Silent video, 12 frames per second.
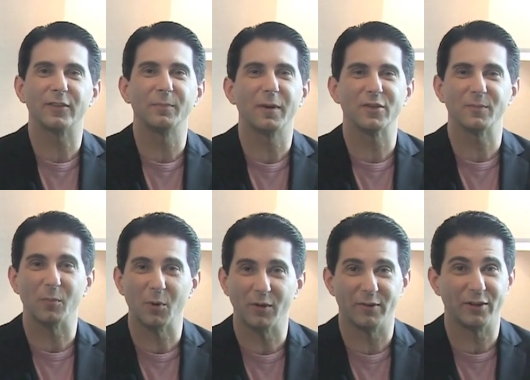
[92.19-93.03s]
is much
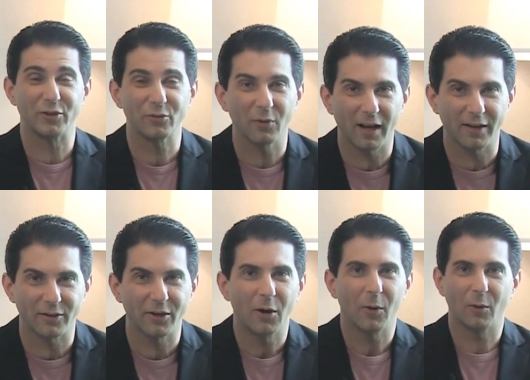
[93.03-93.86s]
more than a trend
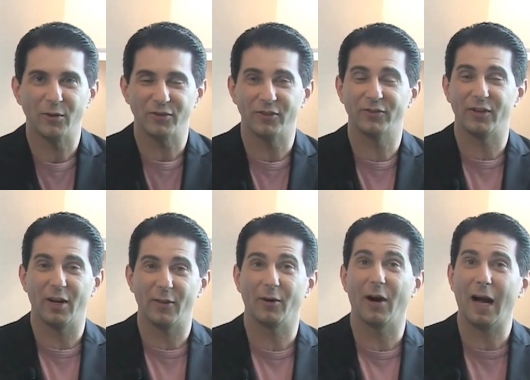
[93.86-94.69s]
or just
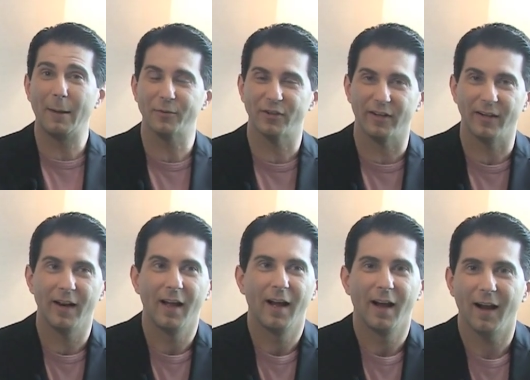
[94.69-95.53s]
another option.
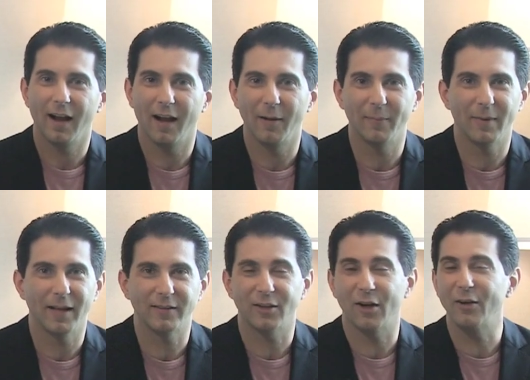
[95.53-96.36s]
Um,
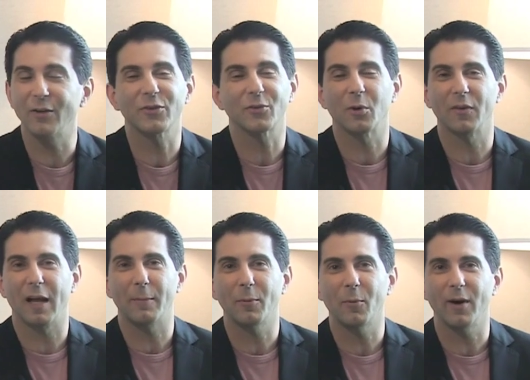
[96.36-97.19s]
and to underscore
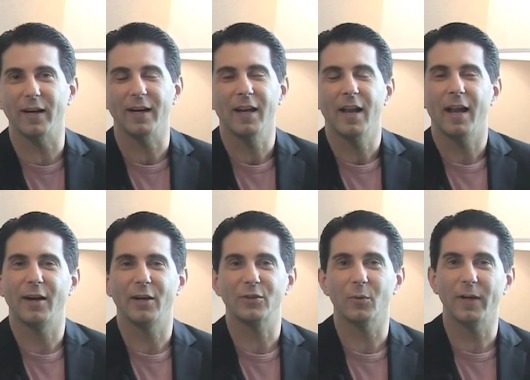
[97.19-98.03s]
that point, in
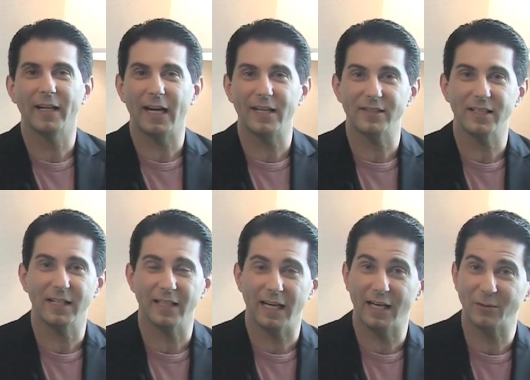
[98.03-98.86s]
our
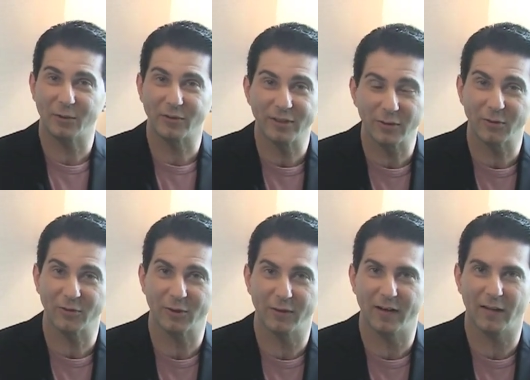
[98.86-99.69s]
2018 annual dealer
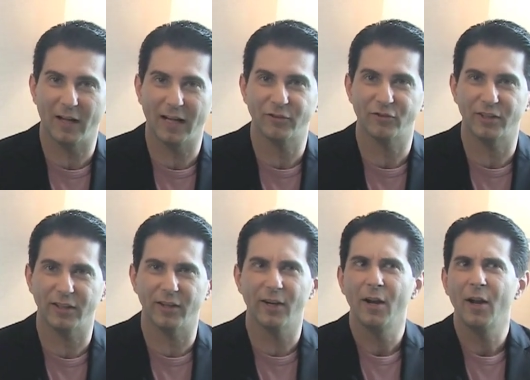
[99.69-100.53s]
survey last year,